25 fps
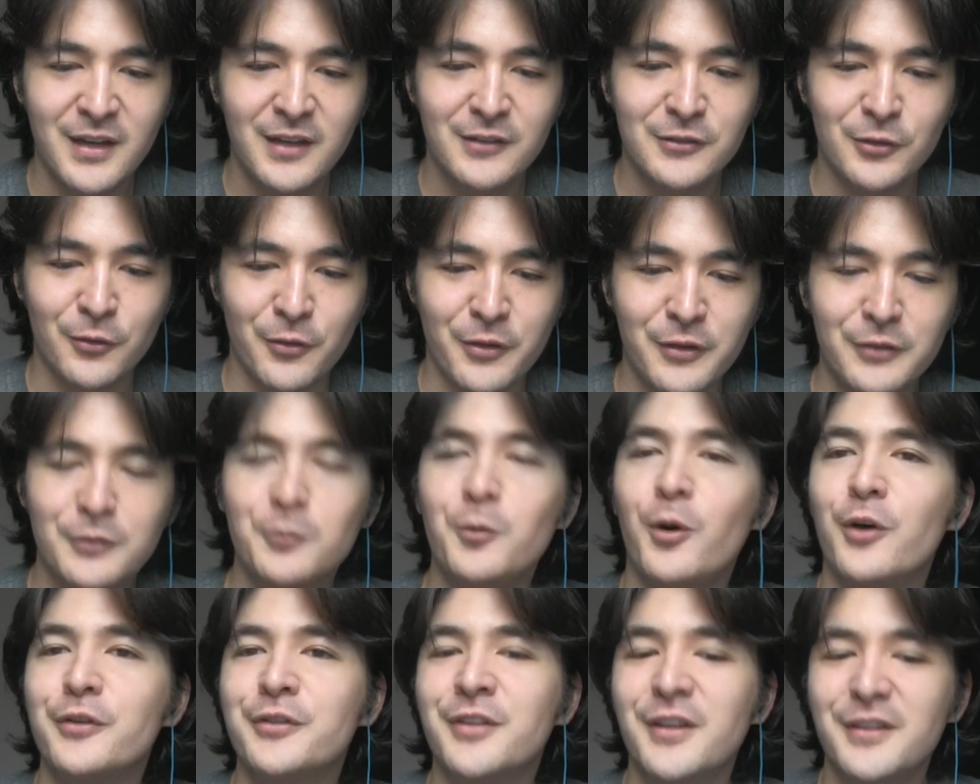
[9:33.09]
So this
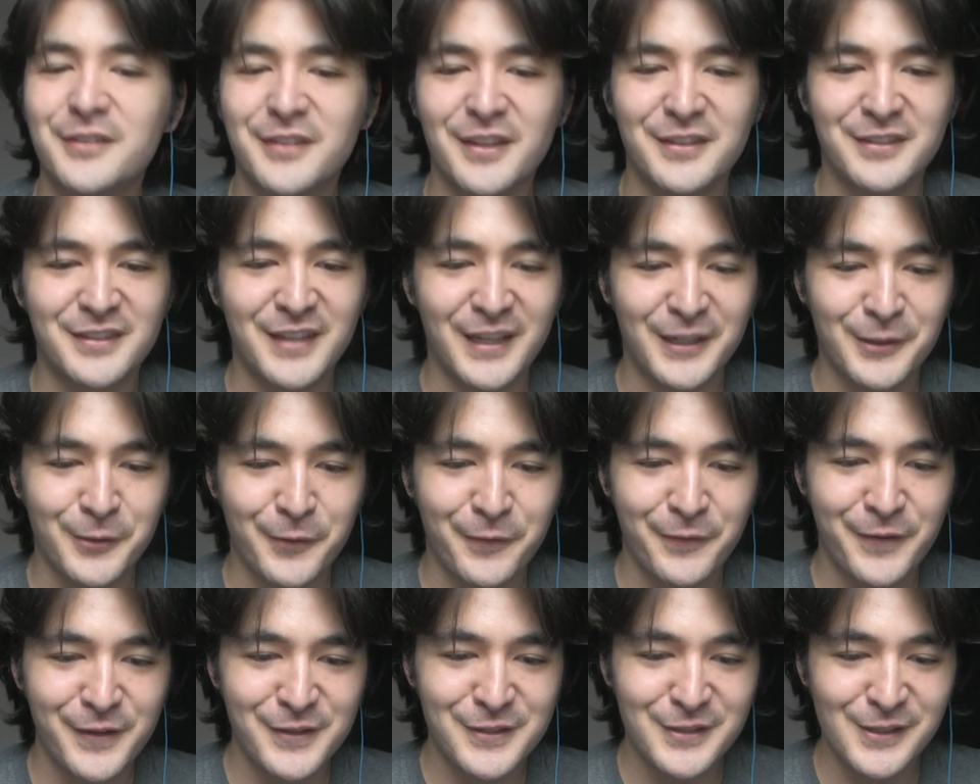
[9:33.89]
was his
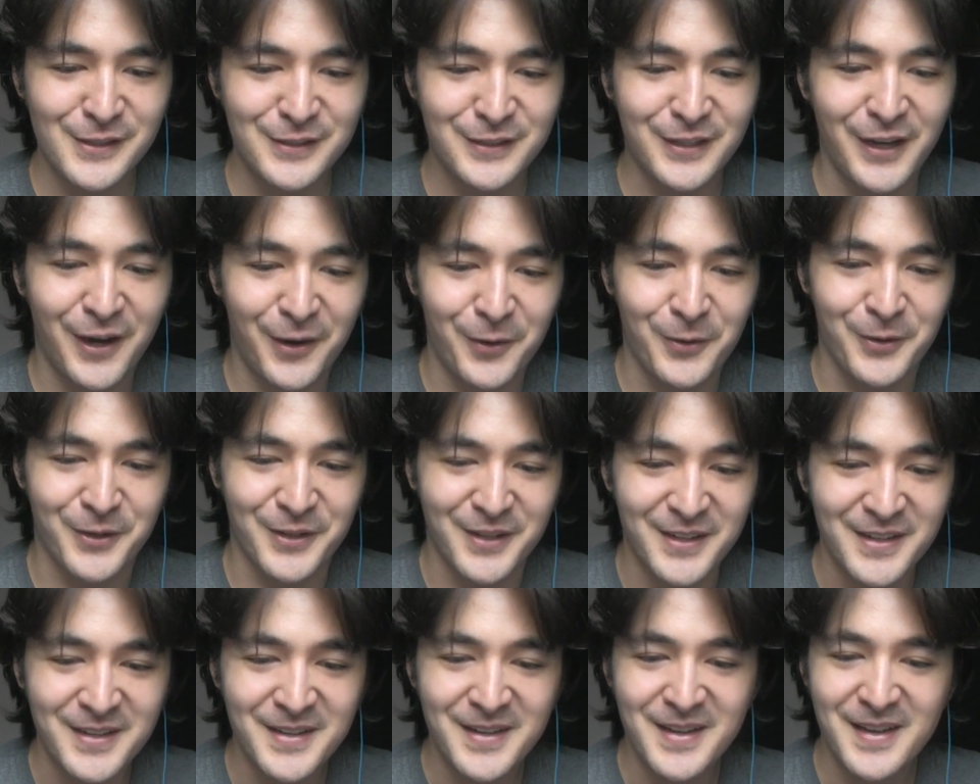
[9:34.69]
sacrificial
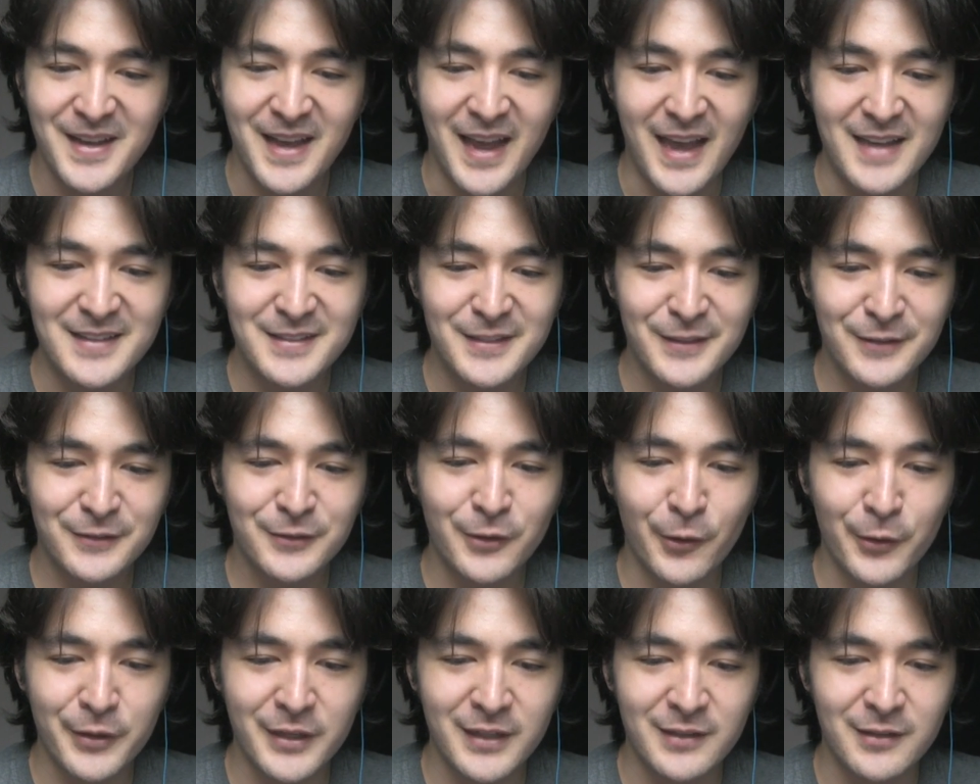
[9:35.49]
tower, and he's
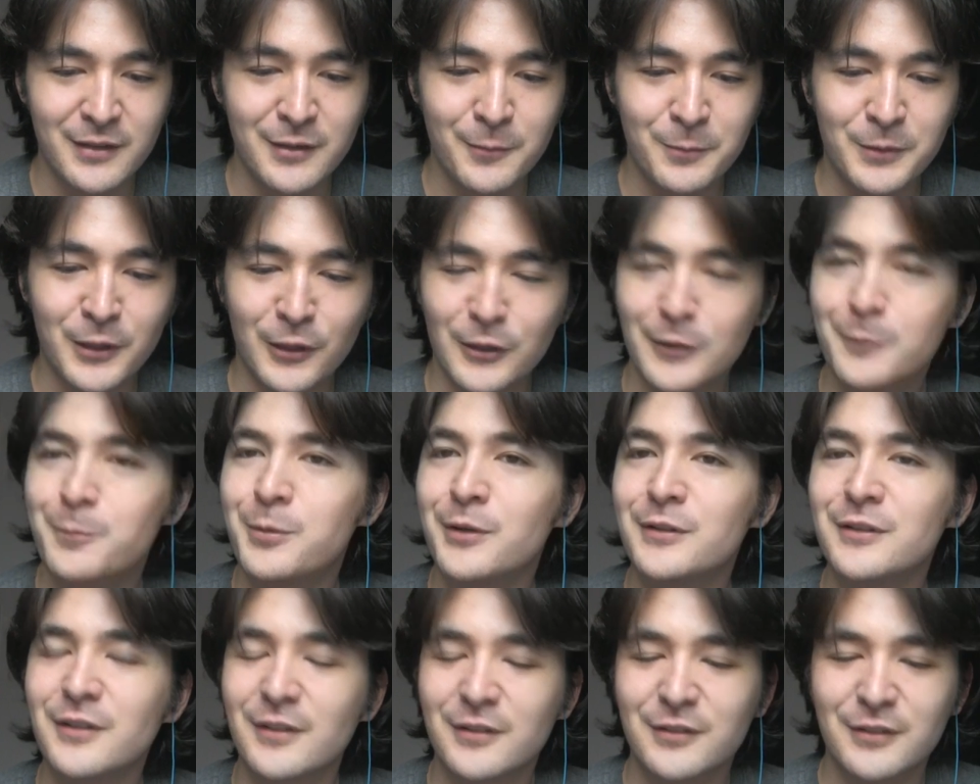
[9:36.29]
going in. The Dark
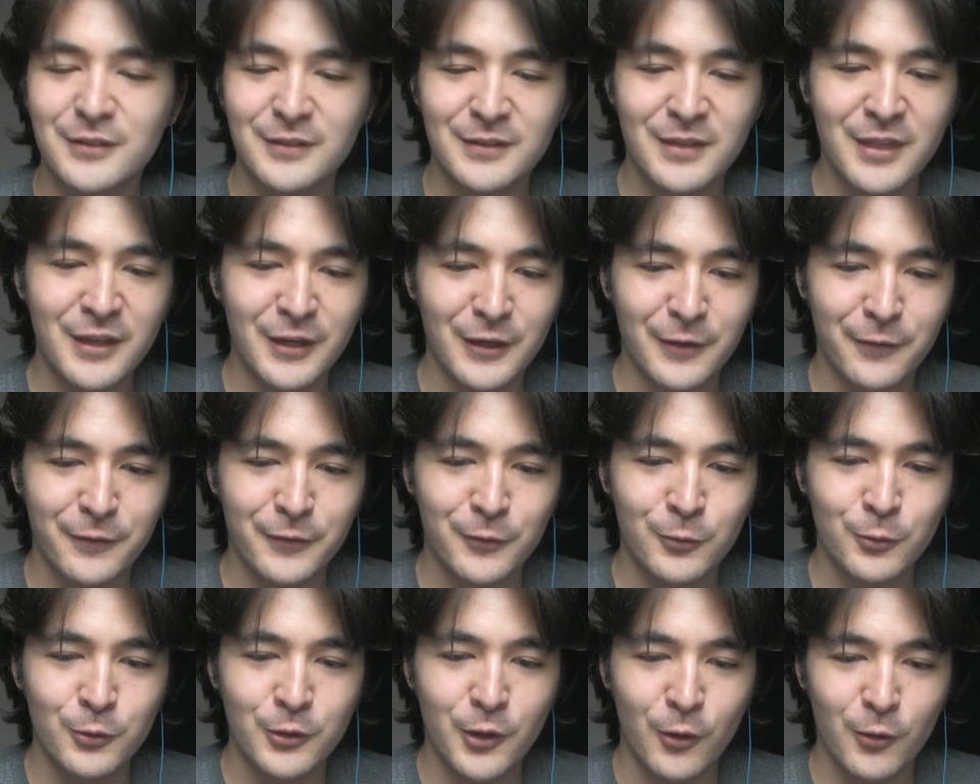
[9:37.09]
Prince is there
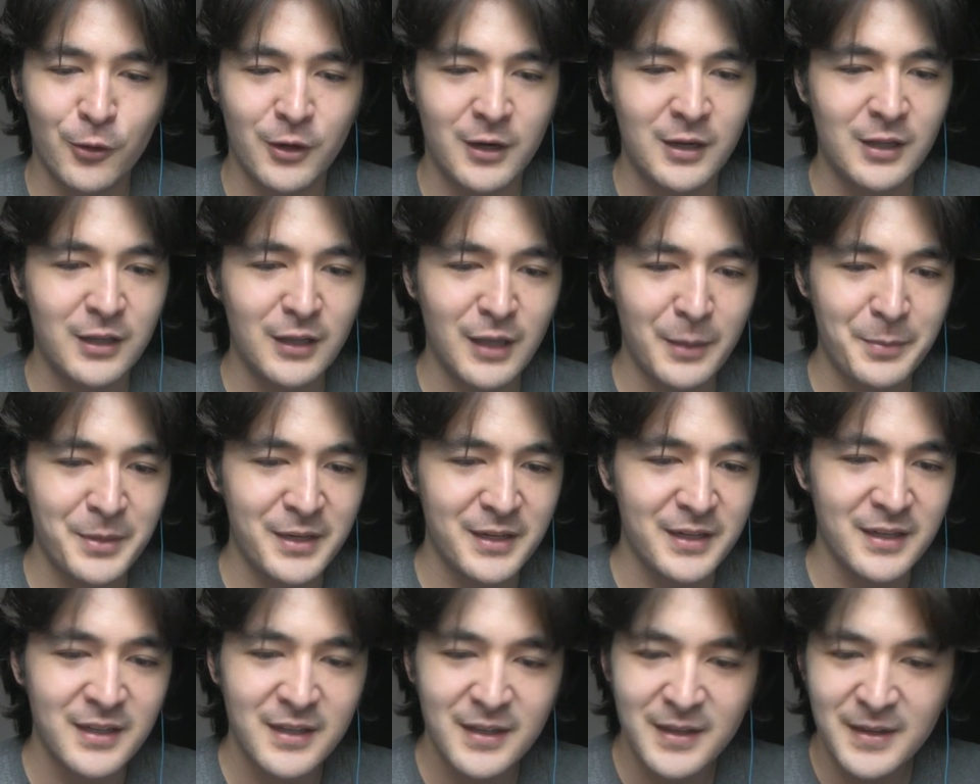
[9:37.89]
to go
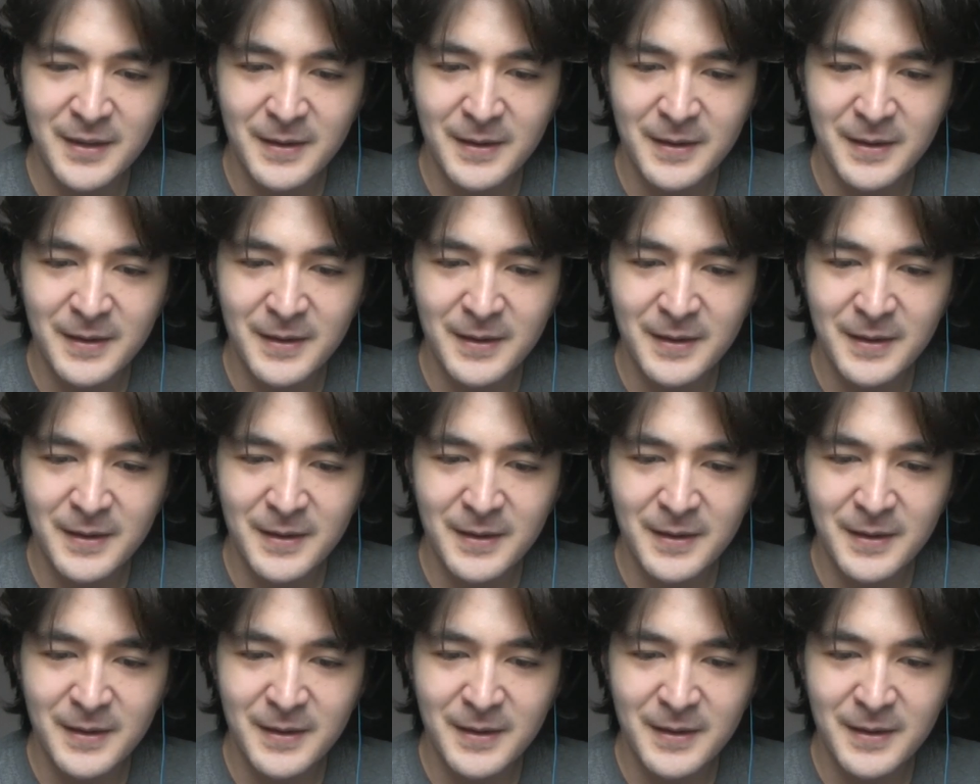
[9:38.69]
clubbing.